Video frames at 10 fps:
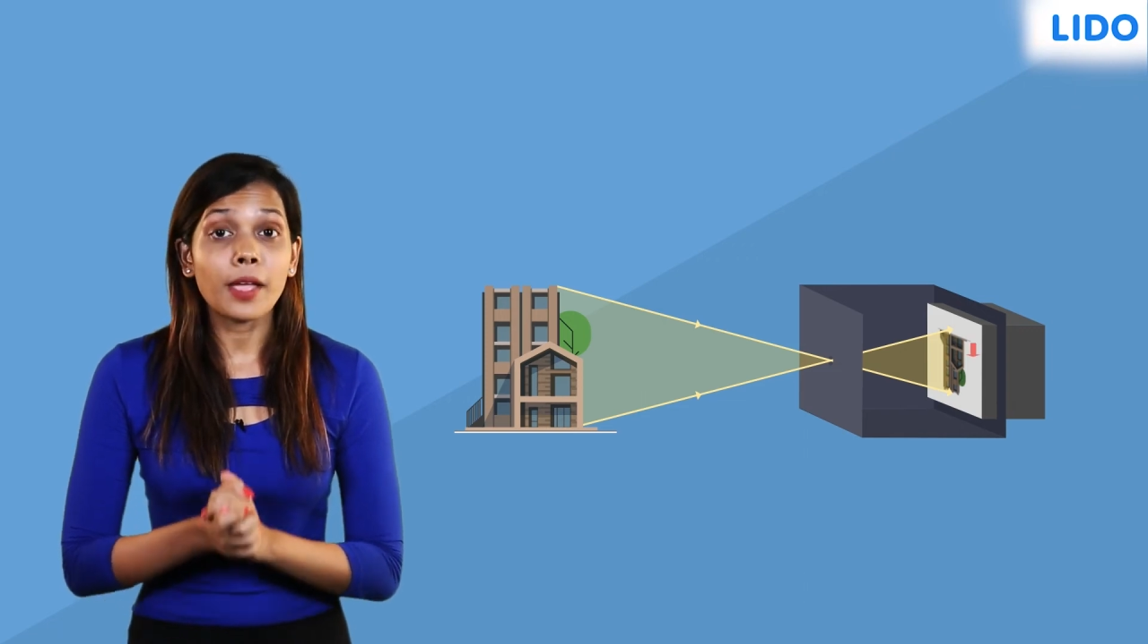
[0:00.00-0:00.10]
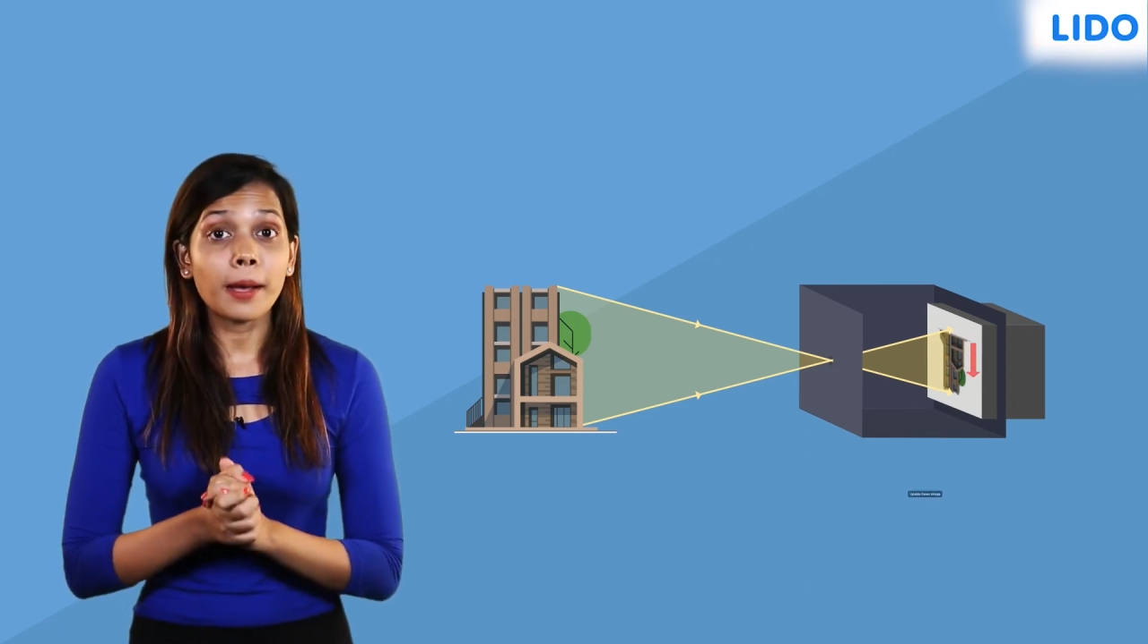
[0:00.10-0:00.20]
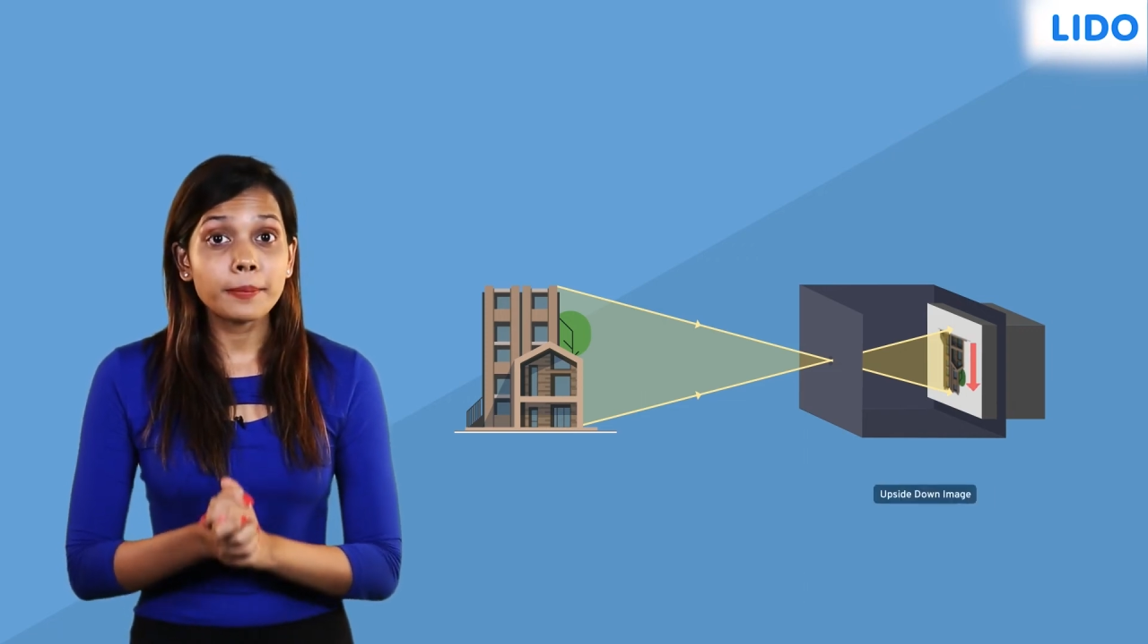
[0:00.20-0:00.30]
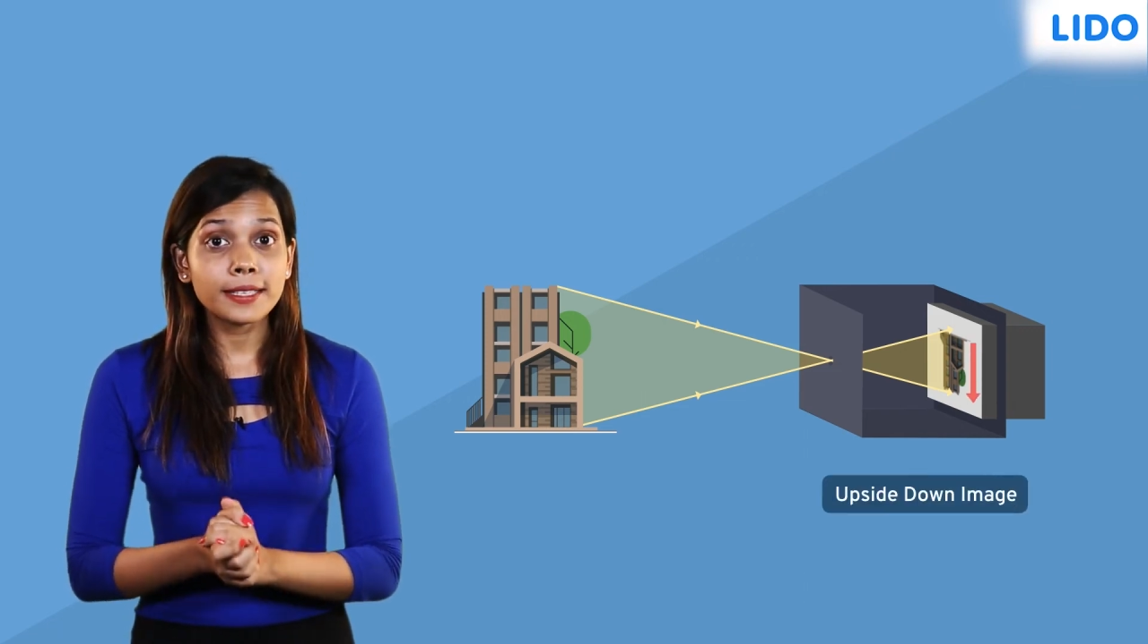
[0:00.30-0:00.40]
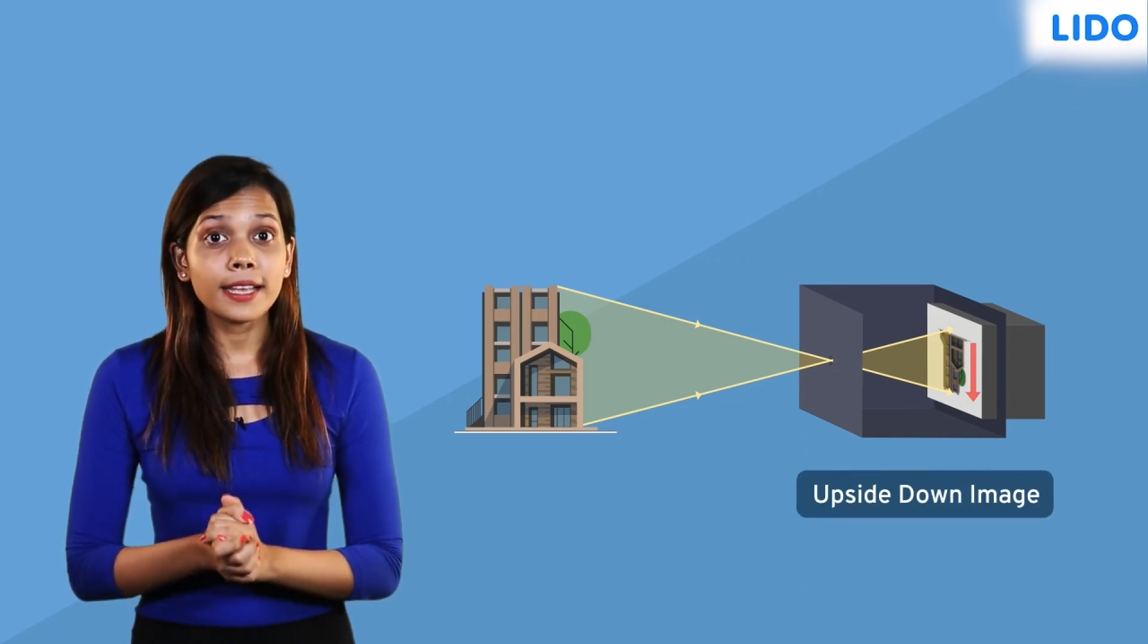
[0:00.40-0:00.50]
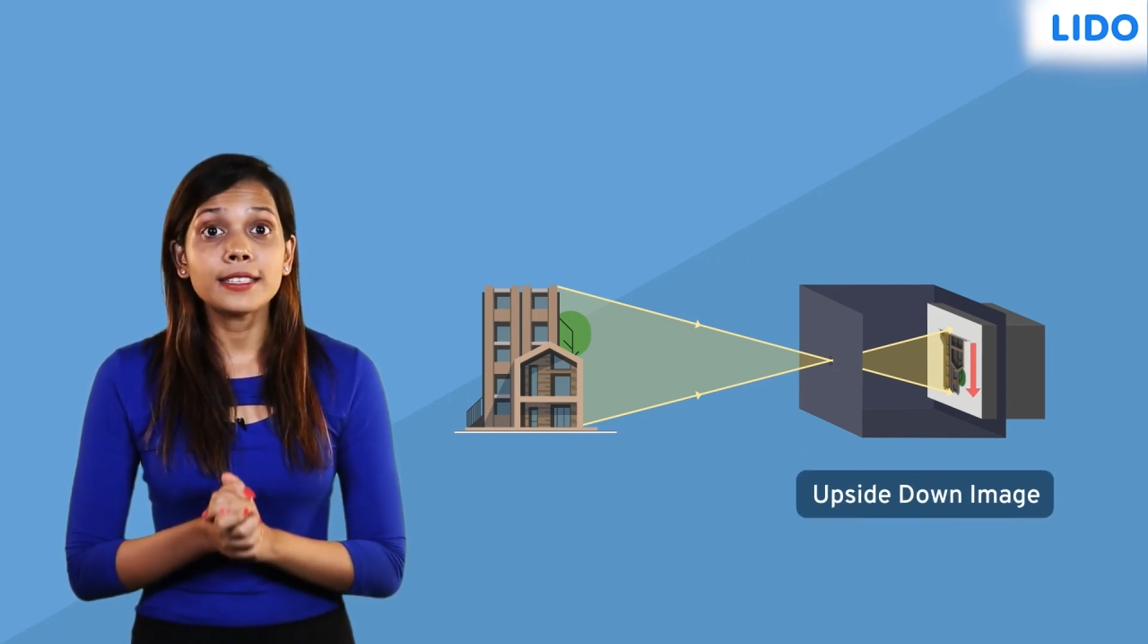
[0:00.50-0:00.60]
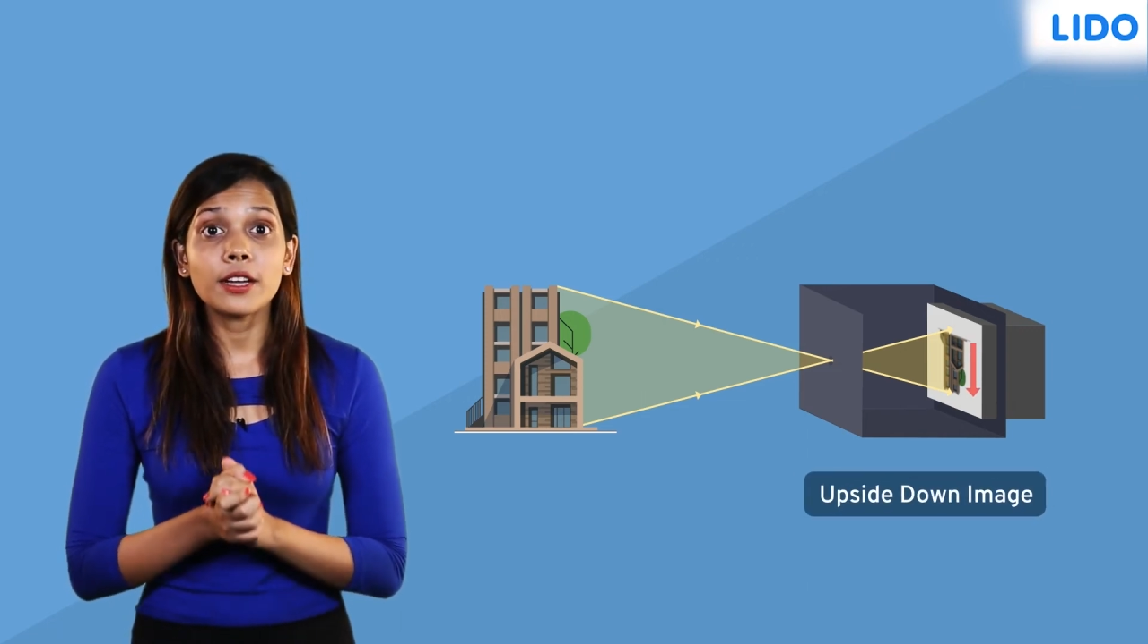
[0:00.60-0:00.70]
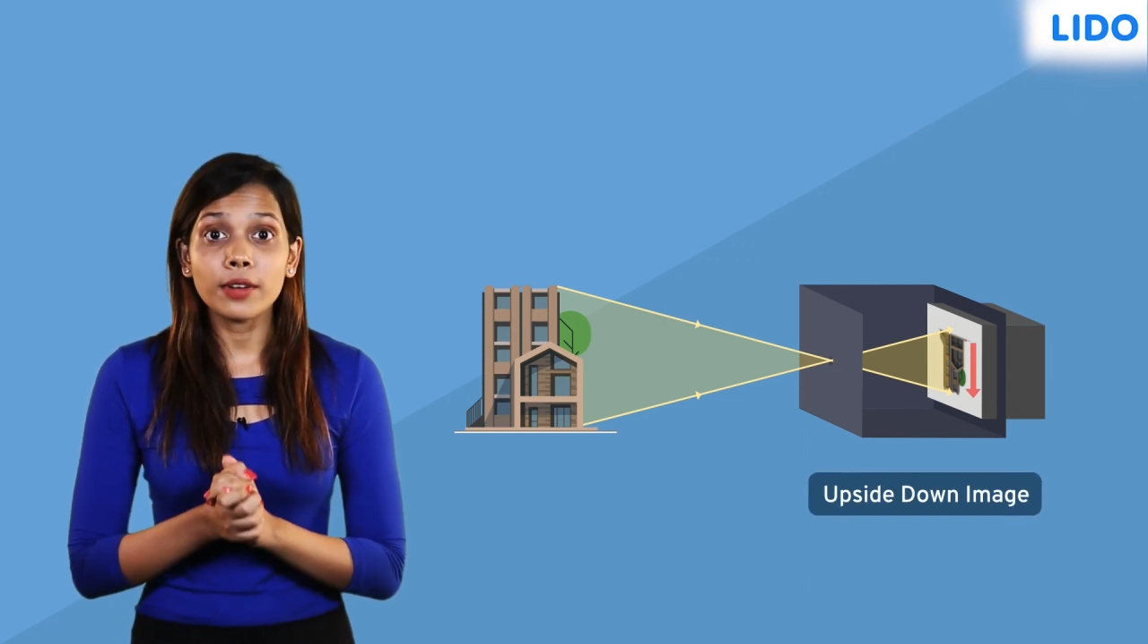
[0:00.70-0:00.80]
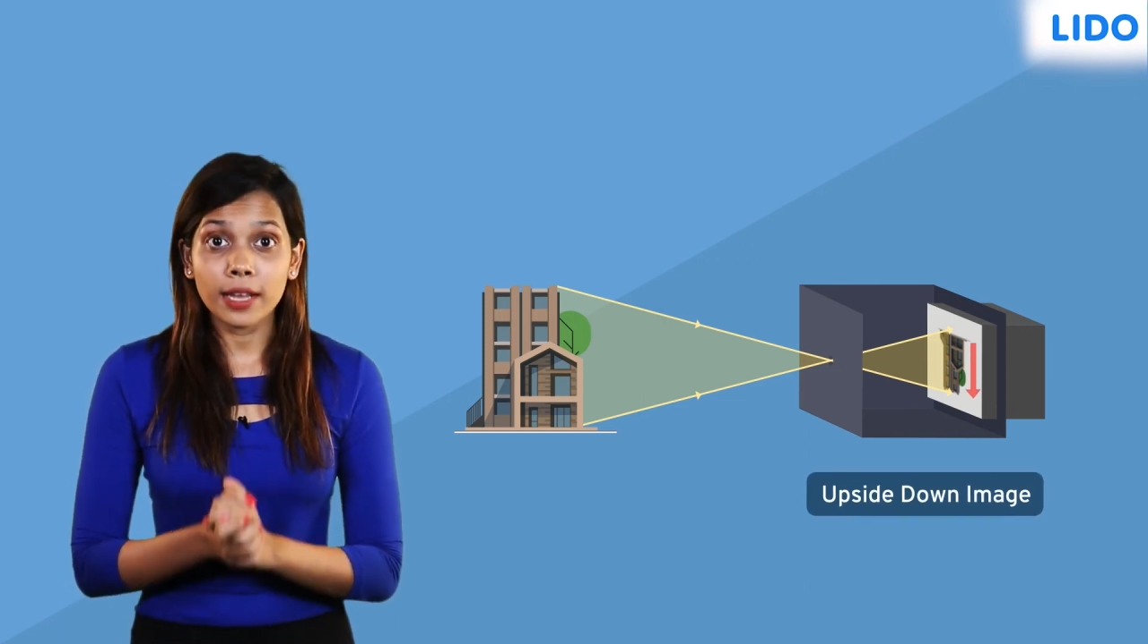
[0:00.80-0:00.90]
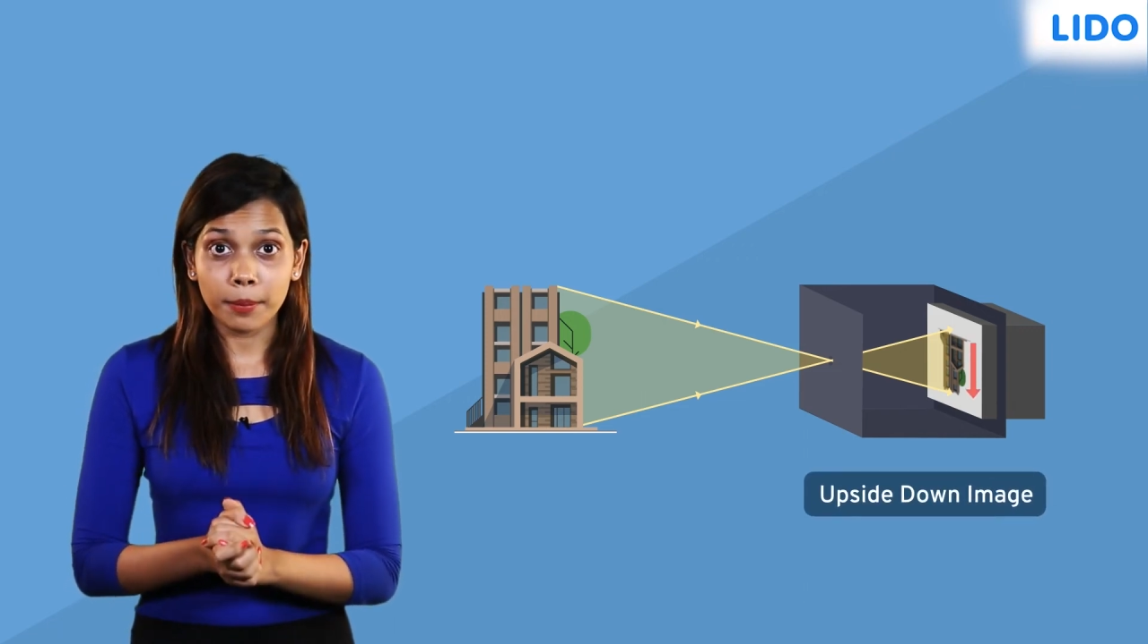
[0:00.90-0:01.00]

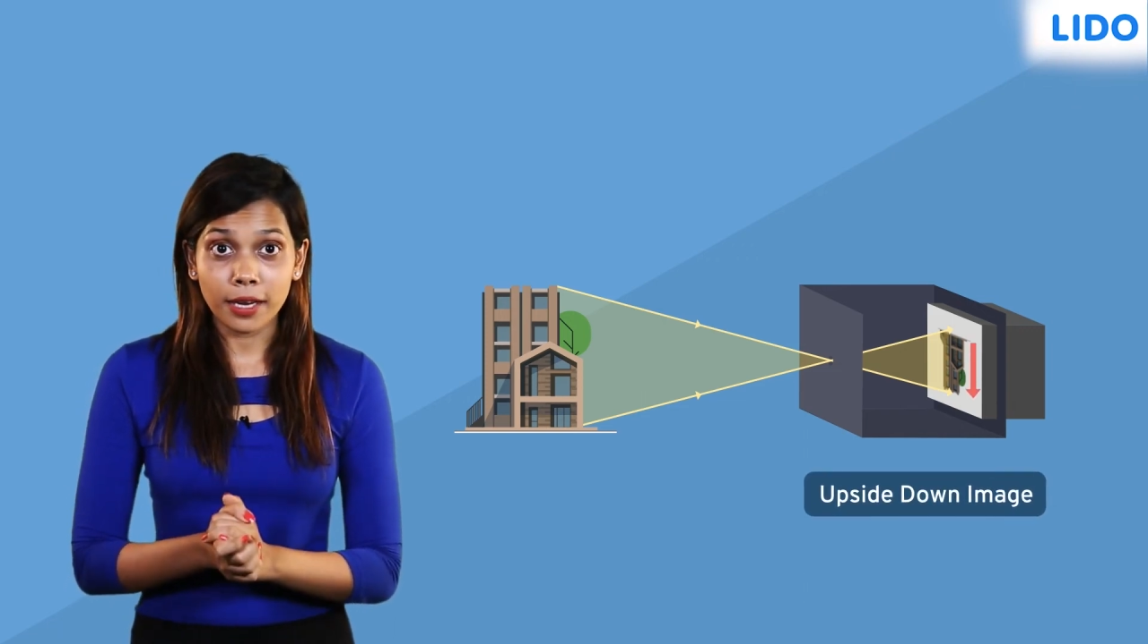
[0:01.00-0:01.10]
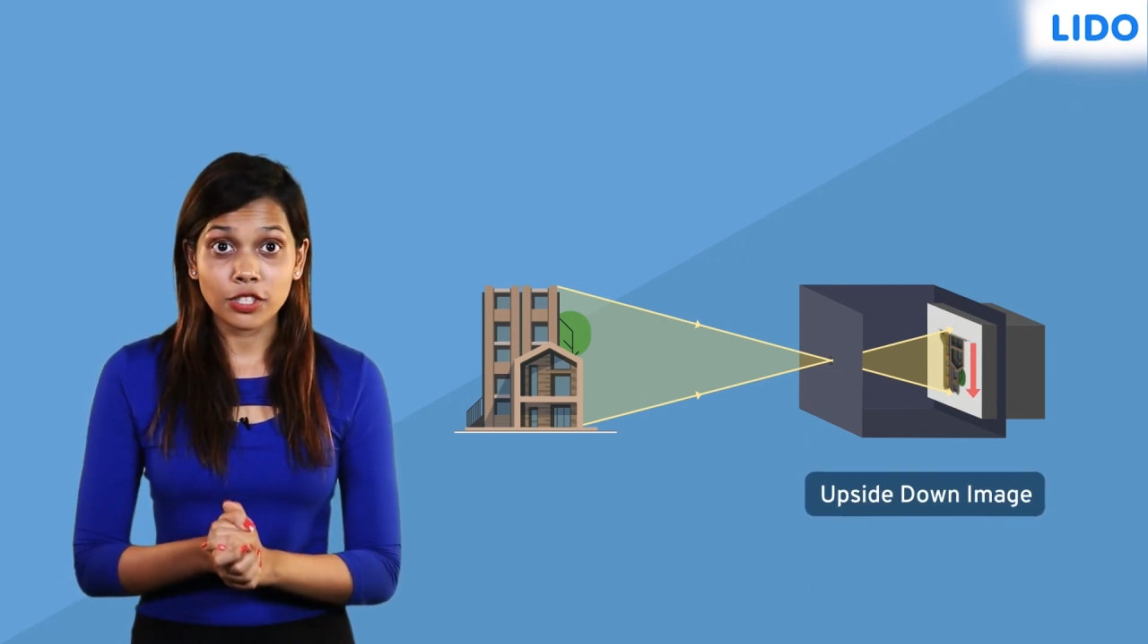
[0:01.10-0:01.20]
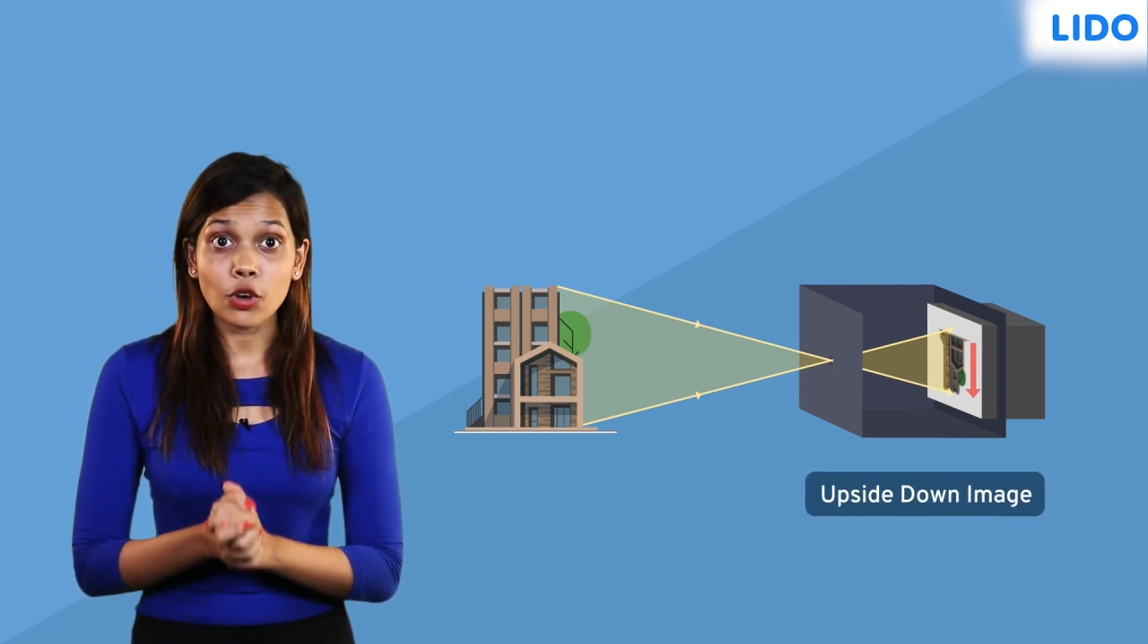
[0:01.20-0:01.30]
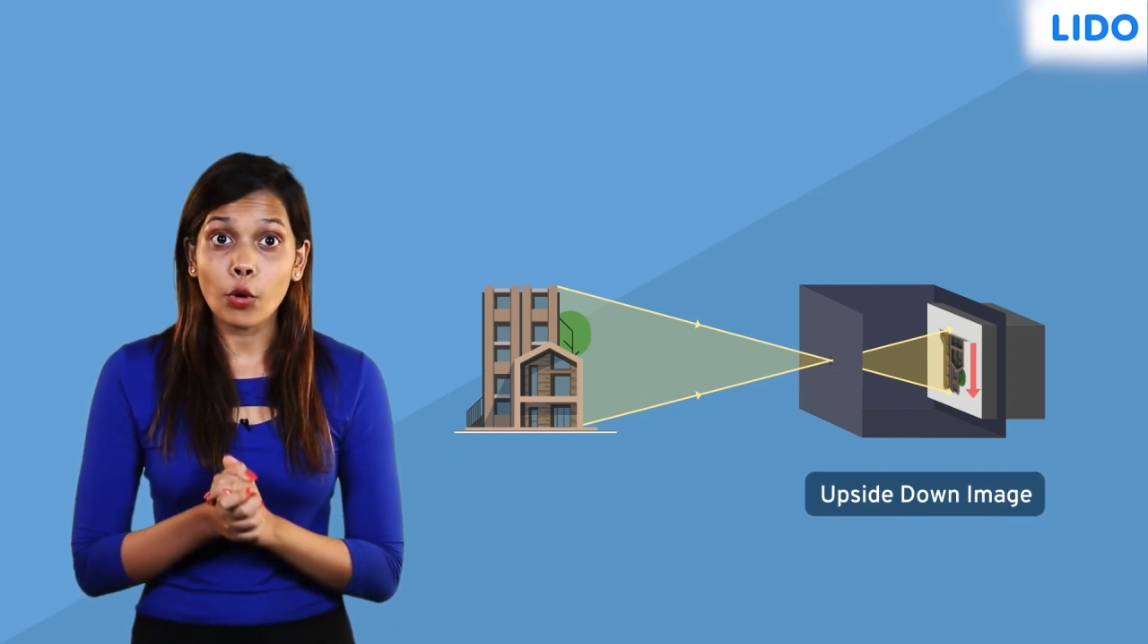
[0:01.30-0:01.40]
upside-down image